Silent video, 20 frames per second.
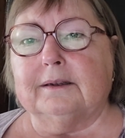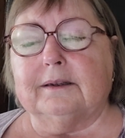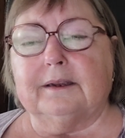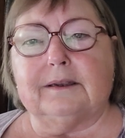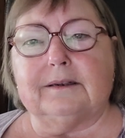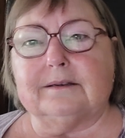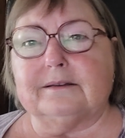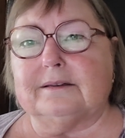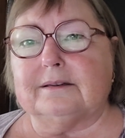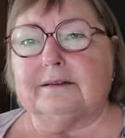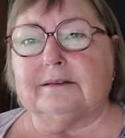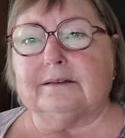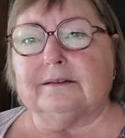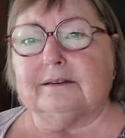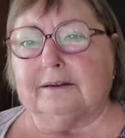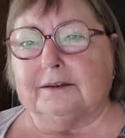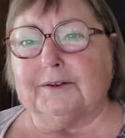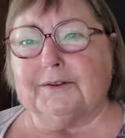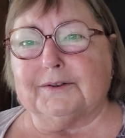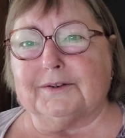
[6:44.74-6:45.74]
It's
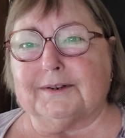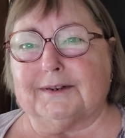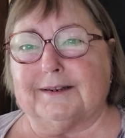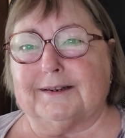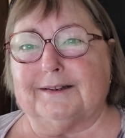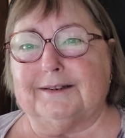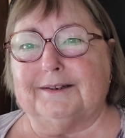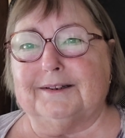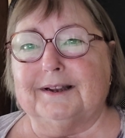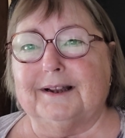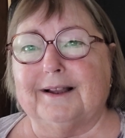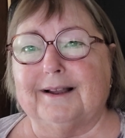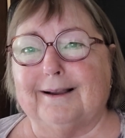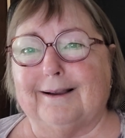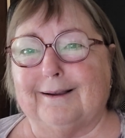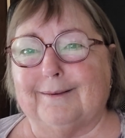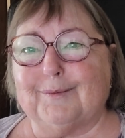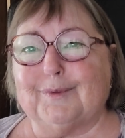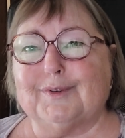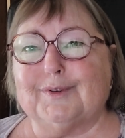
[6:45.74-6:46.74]
disgusting,
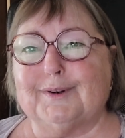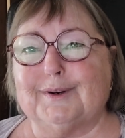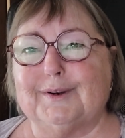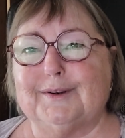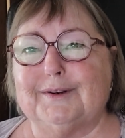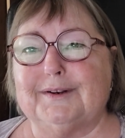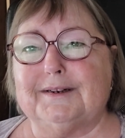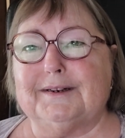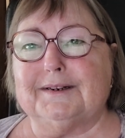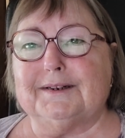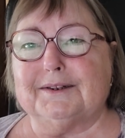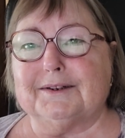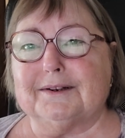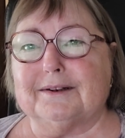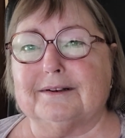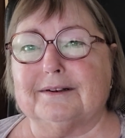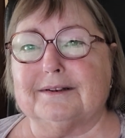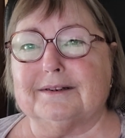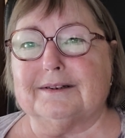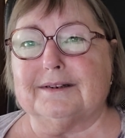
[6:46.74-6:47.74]
absolutely
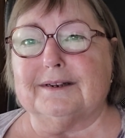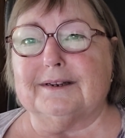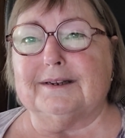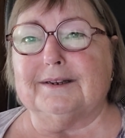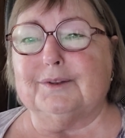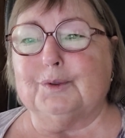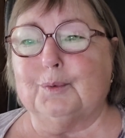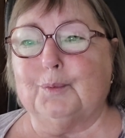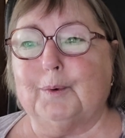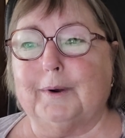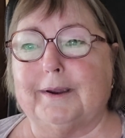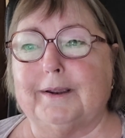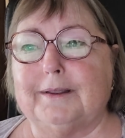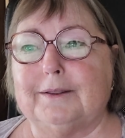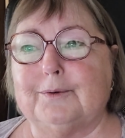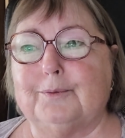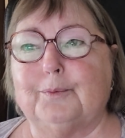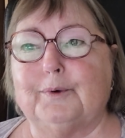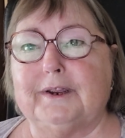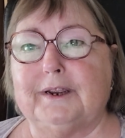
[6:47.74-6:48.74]
disgusting, the way
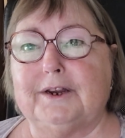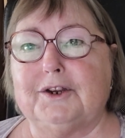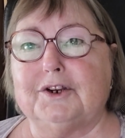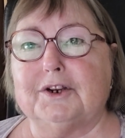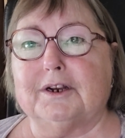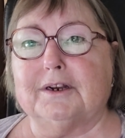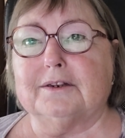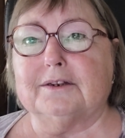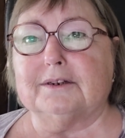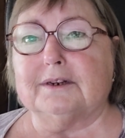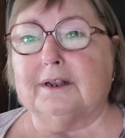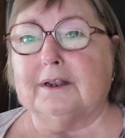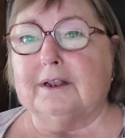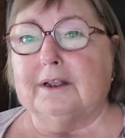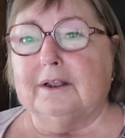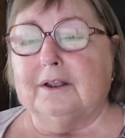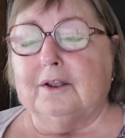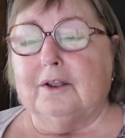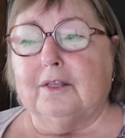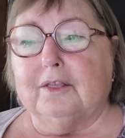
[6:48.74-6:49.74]
that we just
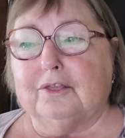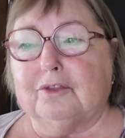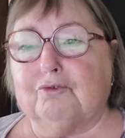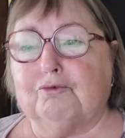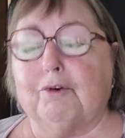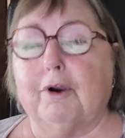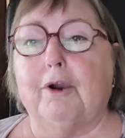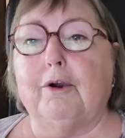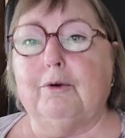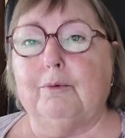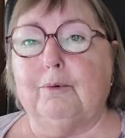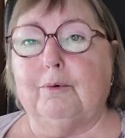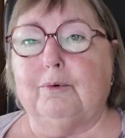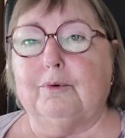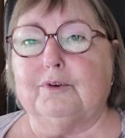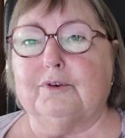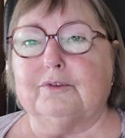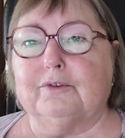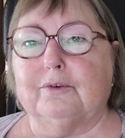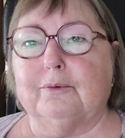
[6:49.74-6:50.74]
throw
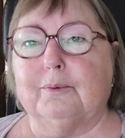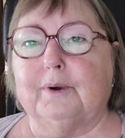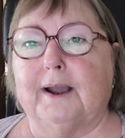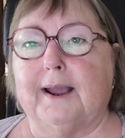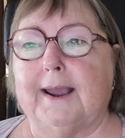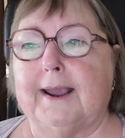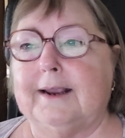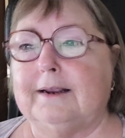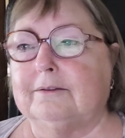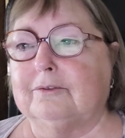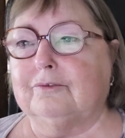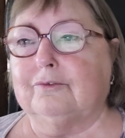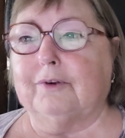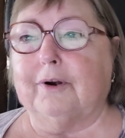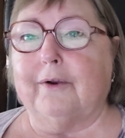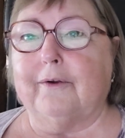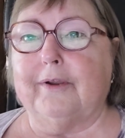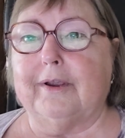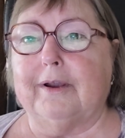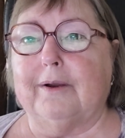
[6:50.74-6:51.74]
water away,
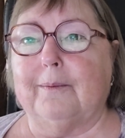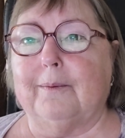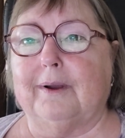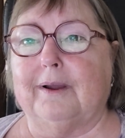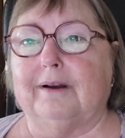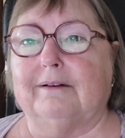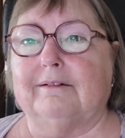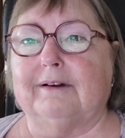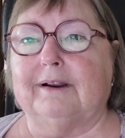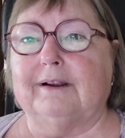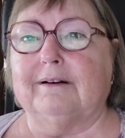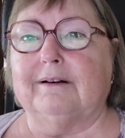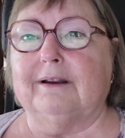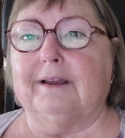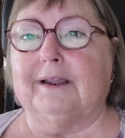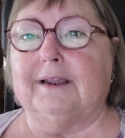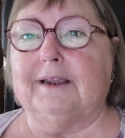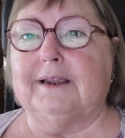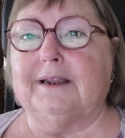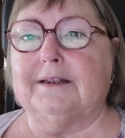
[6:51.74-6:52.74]
throw it around
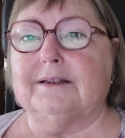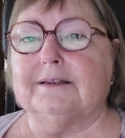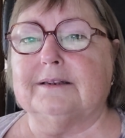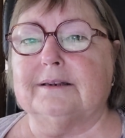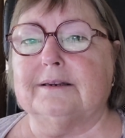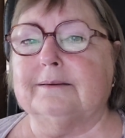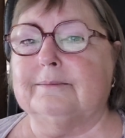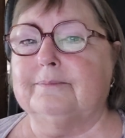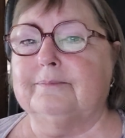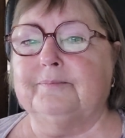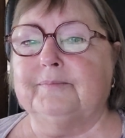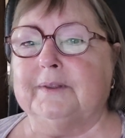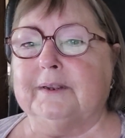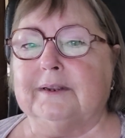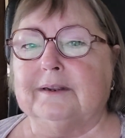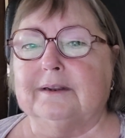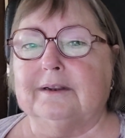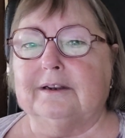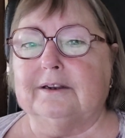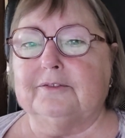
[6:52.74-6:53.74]
like it's
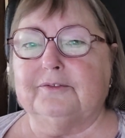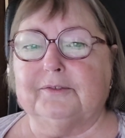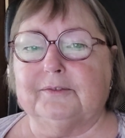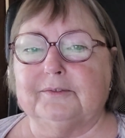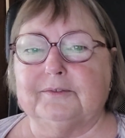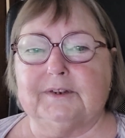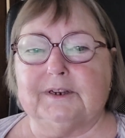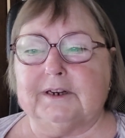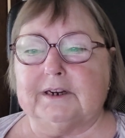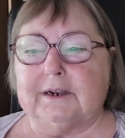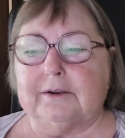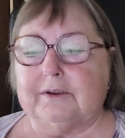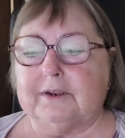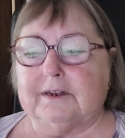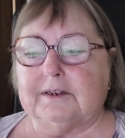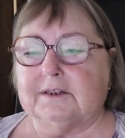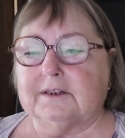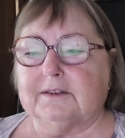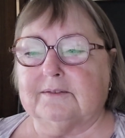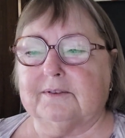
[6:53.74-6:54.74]

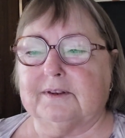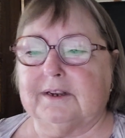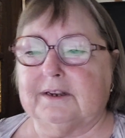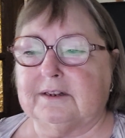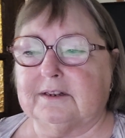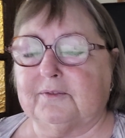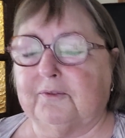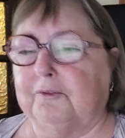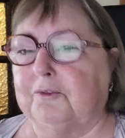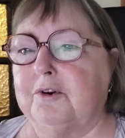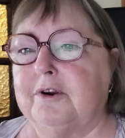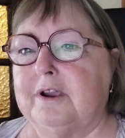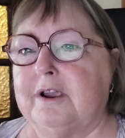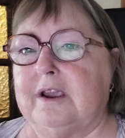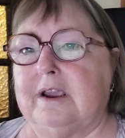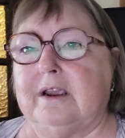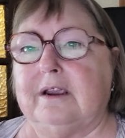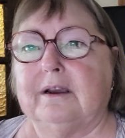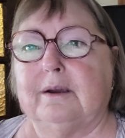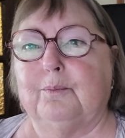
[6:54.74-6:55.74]
it's
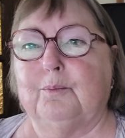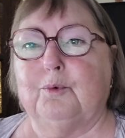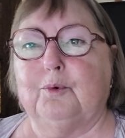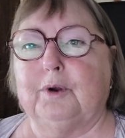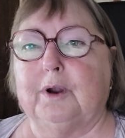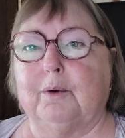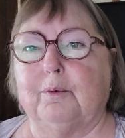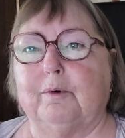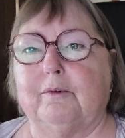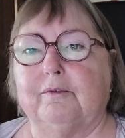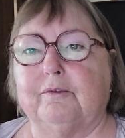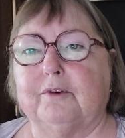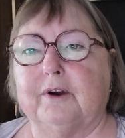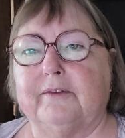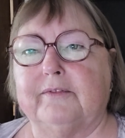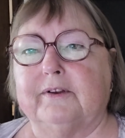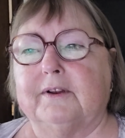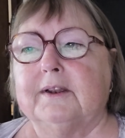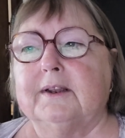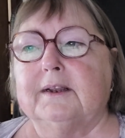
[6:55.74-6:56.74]
free and will go on
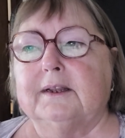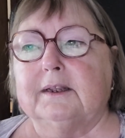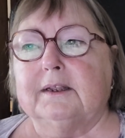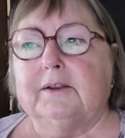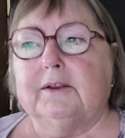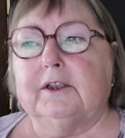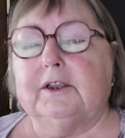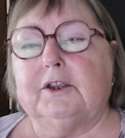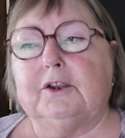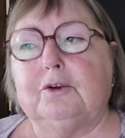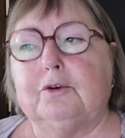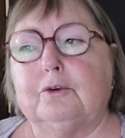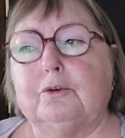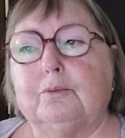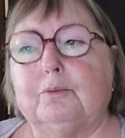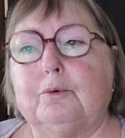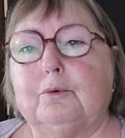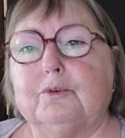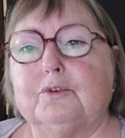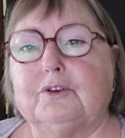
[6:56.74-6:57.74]
forever. Your
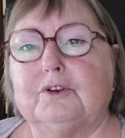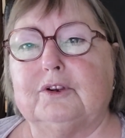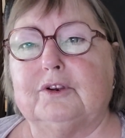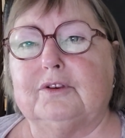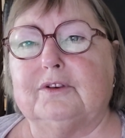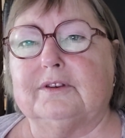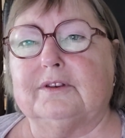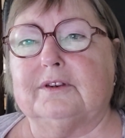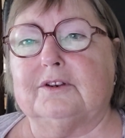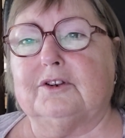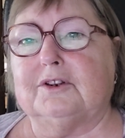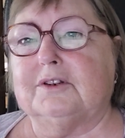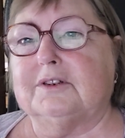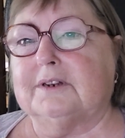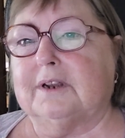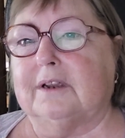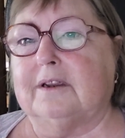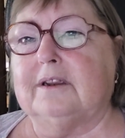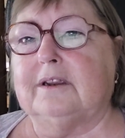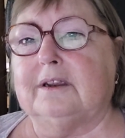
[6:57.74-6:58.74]
water usage is
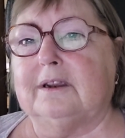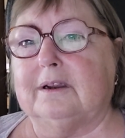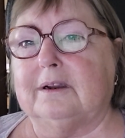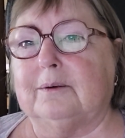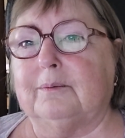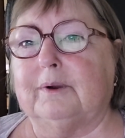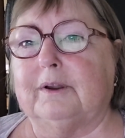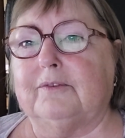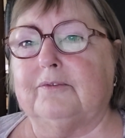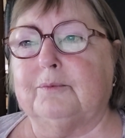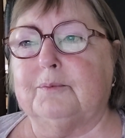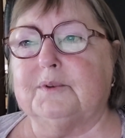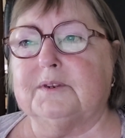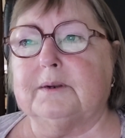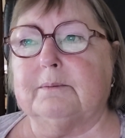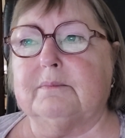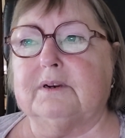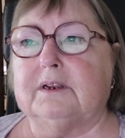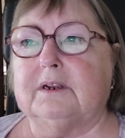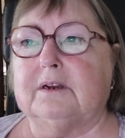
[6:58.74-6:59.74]
taking it away from
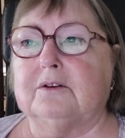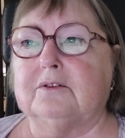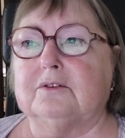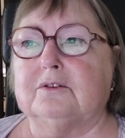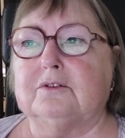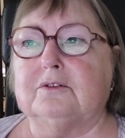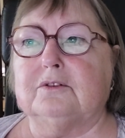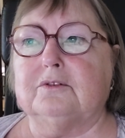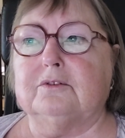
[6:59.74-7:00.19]
somebody else who's